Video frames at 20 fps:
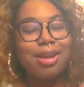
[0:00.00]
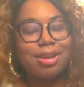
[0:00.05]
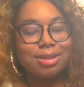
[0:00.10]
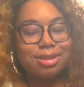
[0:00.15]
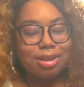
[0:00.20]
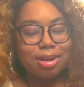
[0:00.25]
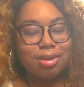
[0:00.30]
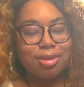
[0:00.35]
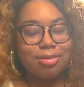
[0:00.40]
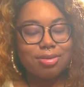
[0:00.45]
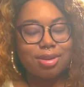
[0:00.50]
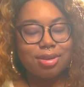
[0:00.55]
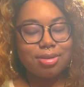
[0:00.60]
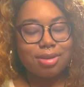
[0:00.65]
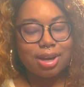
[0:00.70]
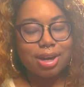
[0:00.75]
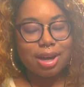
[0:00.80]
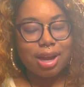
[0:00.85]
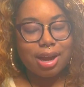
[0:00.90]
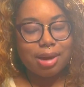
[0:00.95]
so the
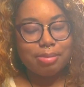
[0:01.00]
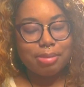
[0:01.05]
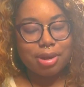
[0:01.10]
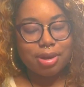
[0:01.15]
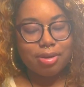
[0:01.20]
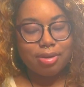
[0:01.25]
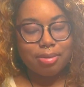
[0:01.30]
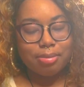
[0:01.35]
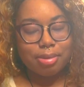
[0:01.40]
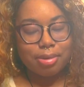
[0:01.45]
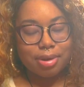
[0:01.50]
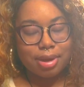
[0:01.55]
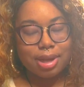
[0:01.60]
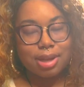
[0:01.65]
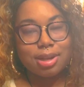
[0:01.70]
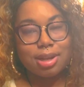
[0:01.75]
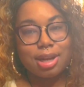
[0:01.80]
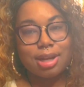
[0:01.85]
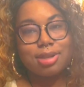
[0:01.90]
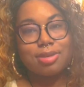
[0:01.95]
threading got to be on point
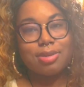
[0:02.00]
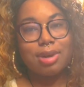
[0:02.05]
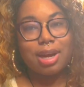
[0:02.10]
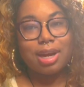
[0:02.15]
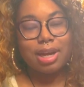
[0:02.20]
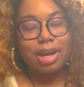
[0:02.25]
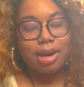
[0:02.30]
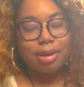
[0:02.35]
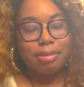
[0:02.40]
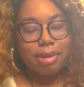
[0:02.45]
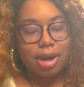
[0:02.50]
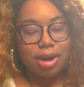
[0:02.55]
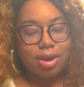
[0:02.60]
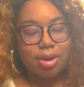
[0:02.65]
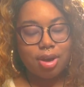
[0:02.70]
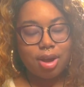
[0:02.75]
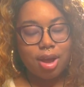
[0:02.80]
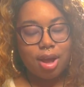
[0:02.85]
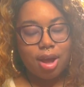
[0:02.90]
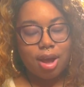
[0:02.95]
that's what i care about